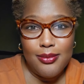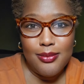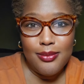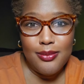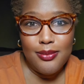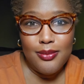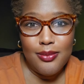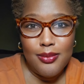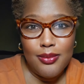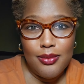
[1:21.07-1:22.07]

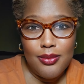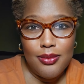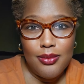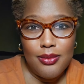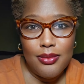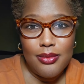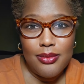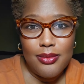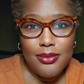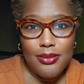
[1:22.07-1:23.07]

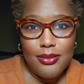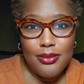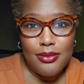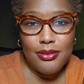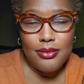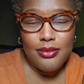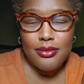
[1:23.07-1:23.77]
Nobody speaks.